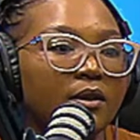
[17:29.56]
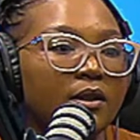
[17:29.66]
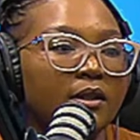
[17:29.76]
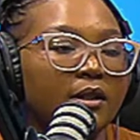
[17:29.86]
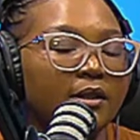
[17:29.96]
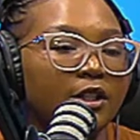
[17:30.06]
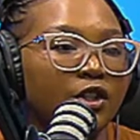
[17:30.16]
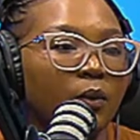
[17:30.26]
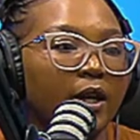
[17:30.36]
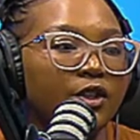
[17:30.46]

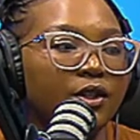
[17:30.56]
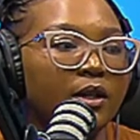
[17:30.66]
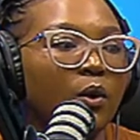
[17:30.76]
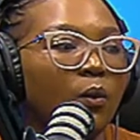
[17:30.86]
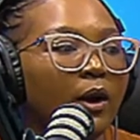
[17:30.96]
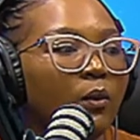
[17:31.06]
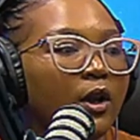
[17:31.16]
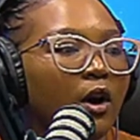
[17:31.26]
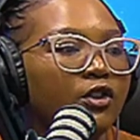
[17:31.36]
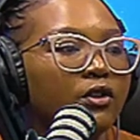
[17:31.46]
situation where we
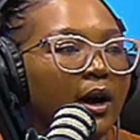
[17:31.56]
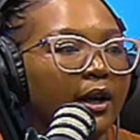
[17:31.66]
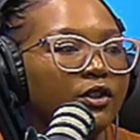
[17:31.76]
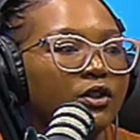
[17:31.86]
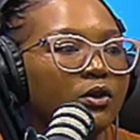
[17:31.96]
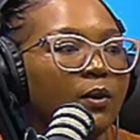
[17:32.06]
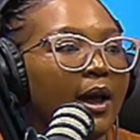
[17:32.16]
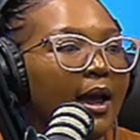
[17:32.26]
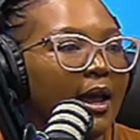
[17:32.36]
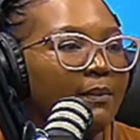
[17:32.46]
are trying to
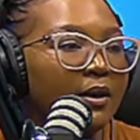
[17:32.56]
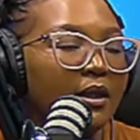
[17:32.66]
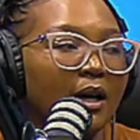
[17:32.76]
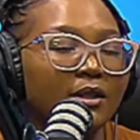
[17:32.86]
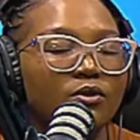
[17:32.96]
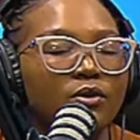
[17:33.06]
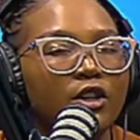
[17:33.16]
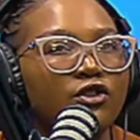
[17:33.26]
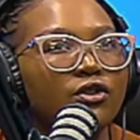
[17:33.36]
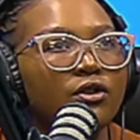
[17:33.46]
empathize and really
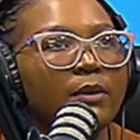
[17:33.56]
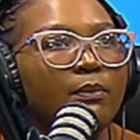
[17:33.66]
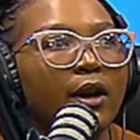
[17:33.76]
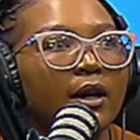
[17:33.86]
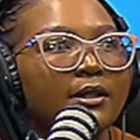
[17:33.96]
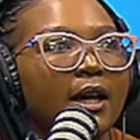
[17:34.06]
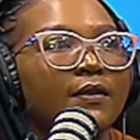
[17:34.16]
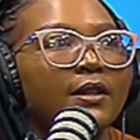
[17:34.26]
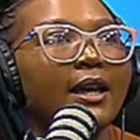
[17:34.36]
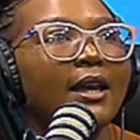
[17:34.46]
truly put
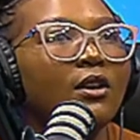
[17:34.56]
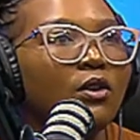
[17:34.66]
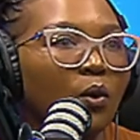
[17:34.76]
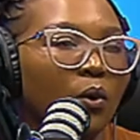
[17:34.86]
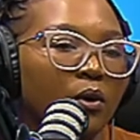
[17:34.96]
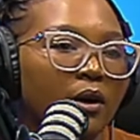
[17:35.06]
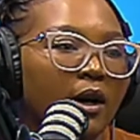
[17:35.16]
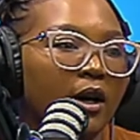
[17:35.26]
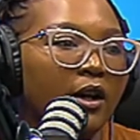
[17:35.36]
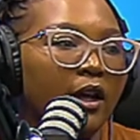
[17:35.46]
ourselves in your
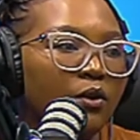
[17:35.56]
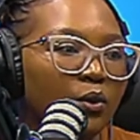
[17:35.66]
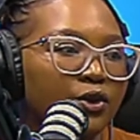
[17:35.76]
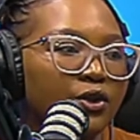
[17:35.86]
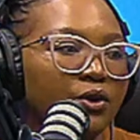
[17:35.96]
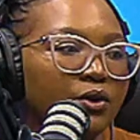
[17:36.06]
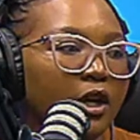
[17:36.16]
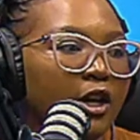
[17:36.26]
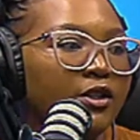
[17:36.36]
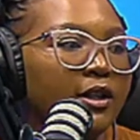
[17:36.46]
shoes
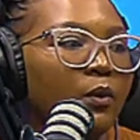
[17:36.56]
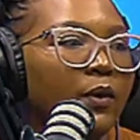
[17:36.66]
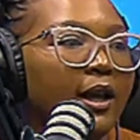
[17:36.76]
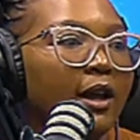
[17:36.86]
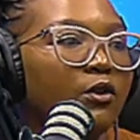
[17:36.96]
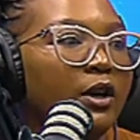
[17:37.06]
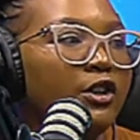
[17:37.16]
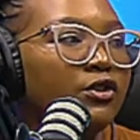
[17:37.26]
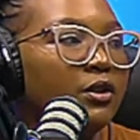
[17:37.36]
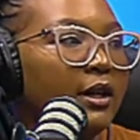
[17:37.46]
so that we can really
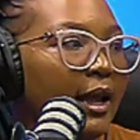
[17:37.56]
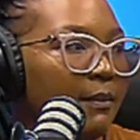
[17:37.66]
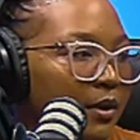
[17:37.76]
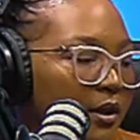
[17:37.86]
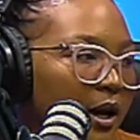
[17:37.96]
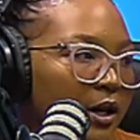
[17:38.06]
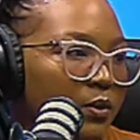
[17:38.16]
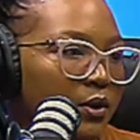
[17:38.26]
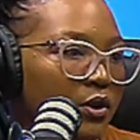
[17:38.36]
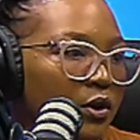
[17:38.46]
truly empathize
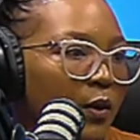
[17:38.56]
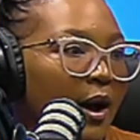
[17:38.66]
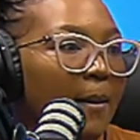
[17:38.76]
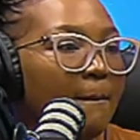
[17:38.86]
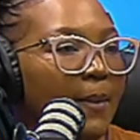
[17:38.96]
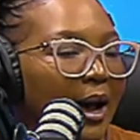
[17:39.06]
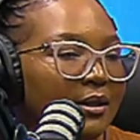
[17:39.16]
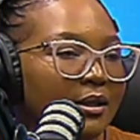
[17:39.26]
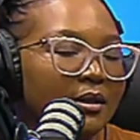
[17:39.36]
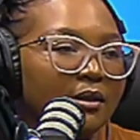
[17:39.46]
with you, but
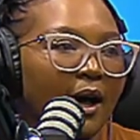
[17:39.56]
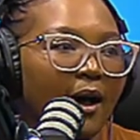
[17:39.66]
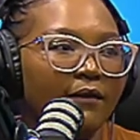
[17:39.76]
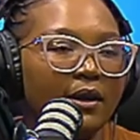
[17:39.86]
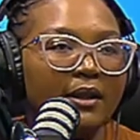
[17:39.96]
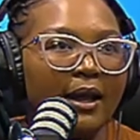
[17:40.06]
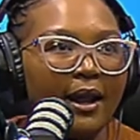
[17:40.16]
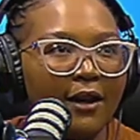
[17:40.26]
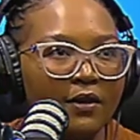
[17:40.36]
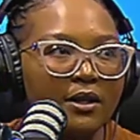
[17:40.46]
still having that
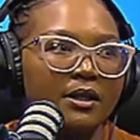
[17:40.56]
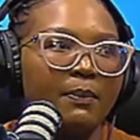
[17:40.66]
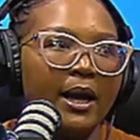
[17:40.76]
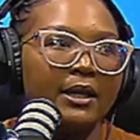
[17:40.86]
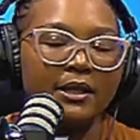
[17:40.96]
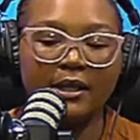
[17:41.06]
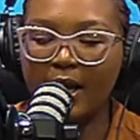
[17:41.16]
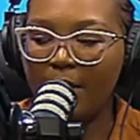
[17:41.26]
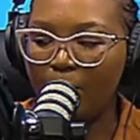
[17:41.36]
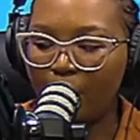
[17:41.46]
evidence-based
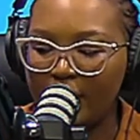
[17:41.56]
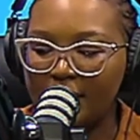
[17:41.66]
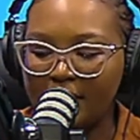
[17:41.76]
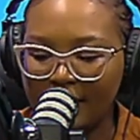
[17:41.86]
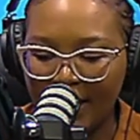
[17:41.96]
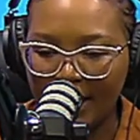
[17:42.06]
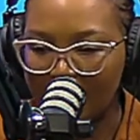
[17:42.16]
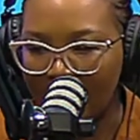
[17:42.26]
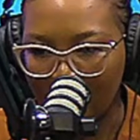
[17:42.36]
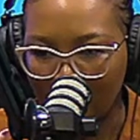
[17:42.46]
present in
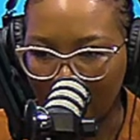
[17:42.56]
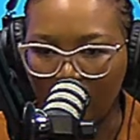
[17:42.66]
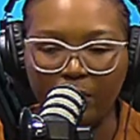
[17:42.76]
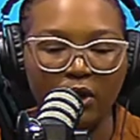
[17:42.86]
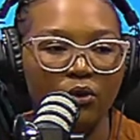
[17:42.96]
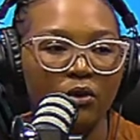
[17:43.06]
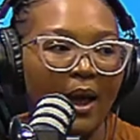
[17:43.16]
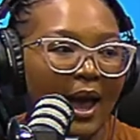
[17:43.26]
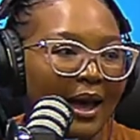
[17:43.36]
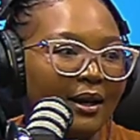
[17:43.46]
that therapy room
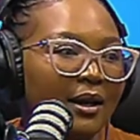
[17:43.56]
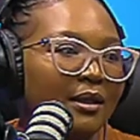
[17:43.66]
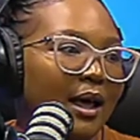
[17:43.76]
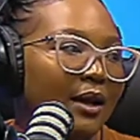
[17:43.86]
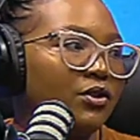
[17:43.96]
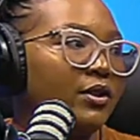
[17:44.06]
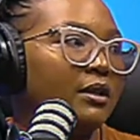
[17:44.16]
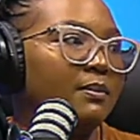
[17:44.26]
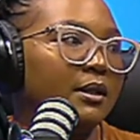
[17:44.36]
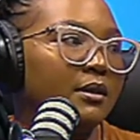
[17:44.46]
and in that
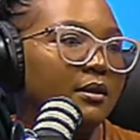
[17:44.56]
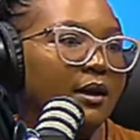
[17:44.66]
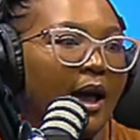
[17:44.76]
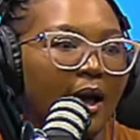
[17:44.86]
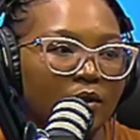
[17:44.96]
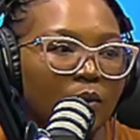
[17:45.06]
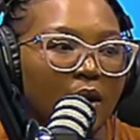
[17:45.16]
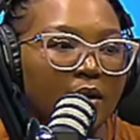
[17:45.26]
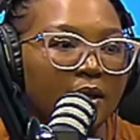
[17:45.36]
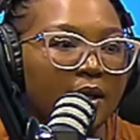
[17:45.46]
treatment as
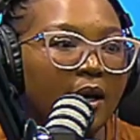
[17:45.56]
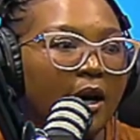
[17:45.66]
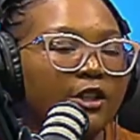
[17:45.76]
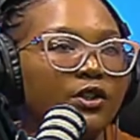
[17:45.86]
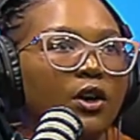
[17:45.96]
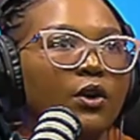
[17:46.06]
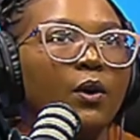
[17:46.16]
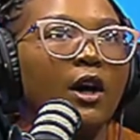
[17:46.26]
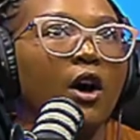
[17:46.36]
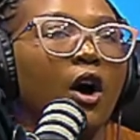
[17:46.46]
well. So
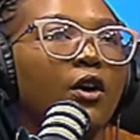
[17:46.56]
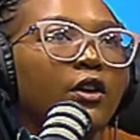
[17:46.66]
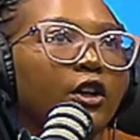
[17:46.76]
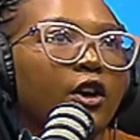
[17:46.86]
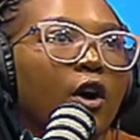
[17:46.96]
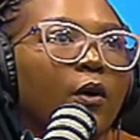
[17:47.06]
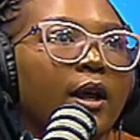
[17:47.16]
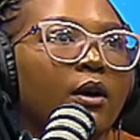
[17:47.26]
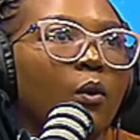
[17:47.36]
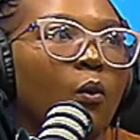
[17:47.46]
only
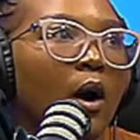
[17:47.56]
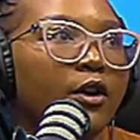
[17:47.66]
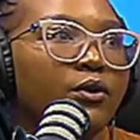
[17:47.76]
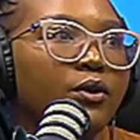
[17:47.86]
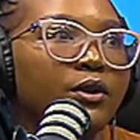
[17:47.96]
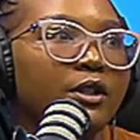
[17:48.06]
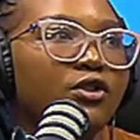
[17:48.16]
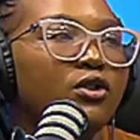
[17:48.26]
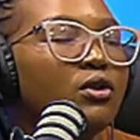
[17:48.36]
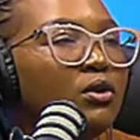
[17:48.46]
going one route is
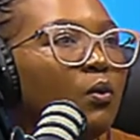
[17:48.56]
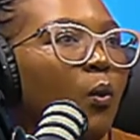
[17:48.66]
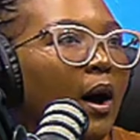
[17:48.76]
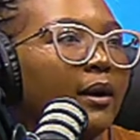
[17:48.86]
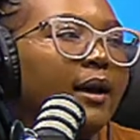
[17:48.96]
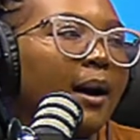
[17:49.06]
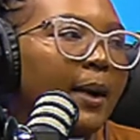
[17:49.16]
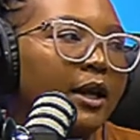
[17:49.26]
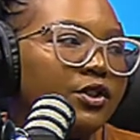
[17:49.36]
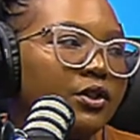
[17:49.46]
too
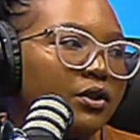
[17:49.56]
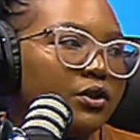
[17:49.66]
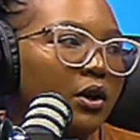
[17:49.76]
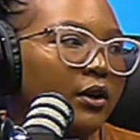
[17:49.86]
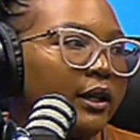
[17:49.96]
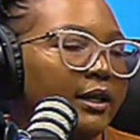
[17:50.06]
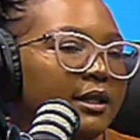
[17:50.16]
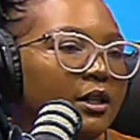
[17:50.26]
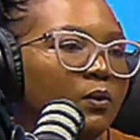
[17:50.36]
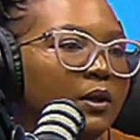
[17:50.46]
one-dimensional to only
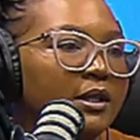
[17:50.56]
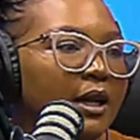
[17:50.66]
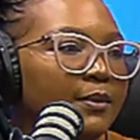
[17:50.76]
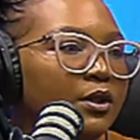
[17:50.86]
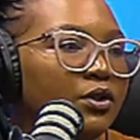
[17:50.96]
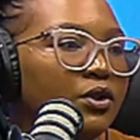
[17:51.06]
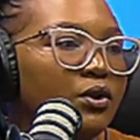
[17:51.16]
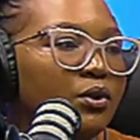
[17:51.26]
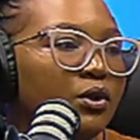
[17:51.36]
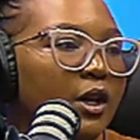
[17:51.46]
deal with substance
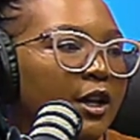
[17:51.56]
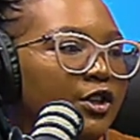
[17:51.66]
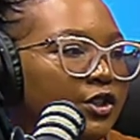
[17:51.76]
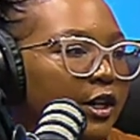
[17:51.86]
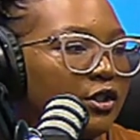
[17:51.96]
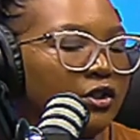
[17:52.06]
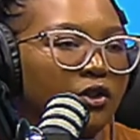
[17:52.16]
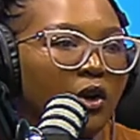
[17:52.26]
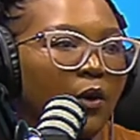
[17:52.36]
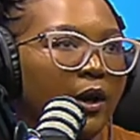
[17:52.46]
use, just
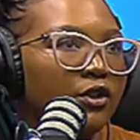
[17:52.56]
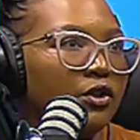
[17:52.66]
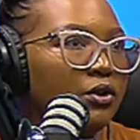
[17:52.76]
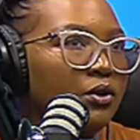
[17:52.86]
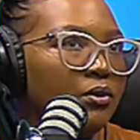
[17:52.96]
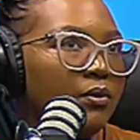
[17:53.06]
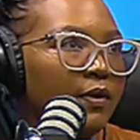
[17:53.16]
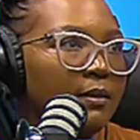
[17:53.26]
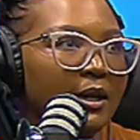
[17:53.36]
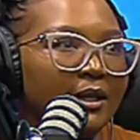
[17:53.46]
going to the
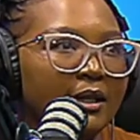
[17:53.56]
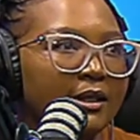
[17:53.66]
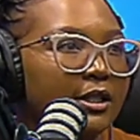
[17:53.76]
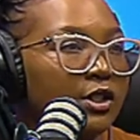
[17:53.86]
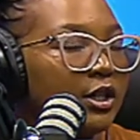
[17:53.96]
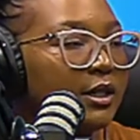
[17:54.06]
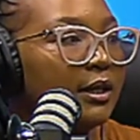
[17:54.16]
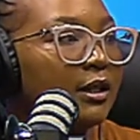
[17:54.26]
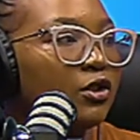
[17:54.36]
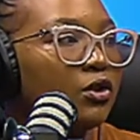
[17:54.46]
meetings. It's just a
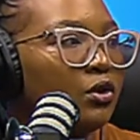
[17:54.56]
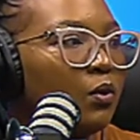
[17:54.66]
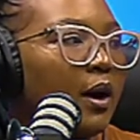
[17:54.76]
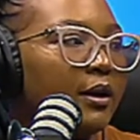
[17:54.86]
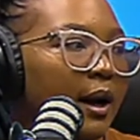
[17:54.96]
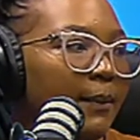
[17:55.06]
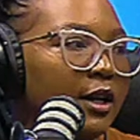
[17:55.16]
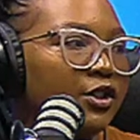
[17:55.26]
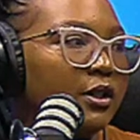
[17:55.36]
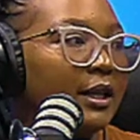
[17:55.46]
little too
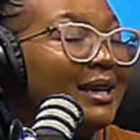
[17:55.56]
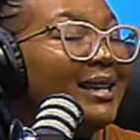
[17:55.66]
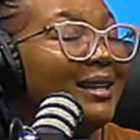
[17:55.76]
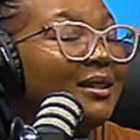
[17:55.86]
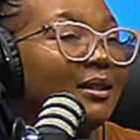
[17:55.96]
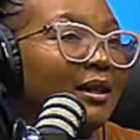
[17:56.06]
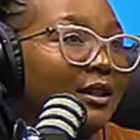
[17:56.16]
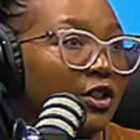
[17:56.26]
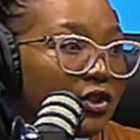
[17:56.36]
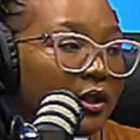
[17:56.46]
one-dimensional, at least
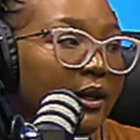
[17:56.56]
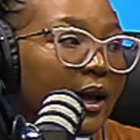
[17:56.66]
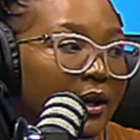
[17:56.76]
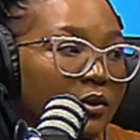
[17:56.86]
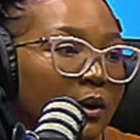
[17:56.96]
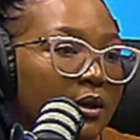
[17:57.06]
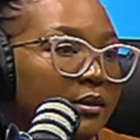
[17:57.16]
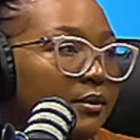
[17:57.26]
initially as well.